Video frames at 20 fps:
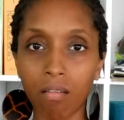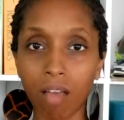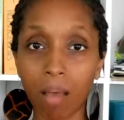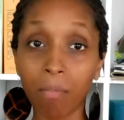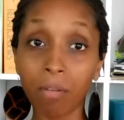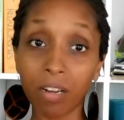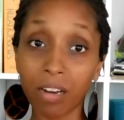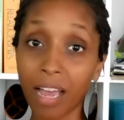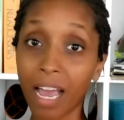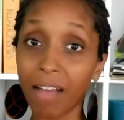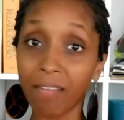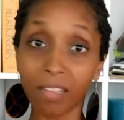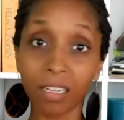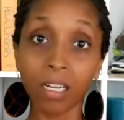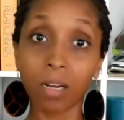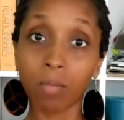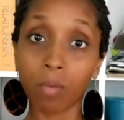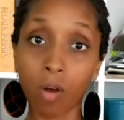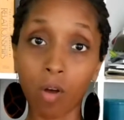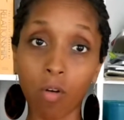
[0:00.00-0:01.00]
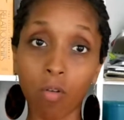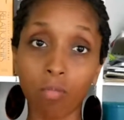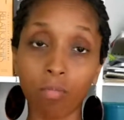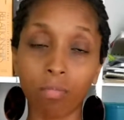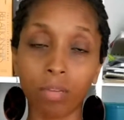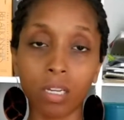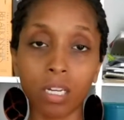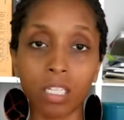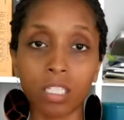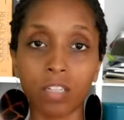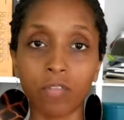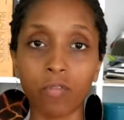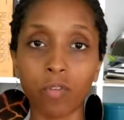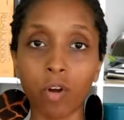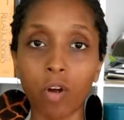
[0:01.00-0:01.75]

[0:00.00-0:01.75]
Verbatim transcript: I'm going to have to come home, because if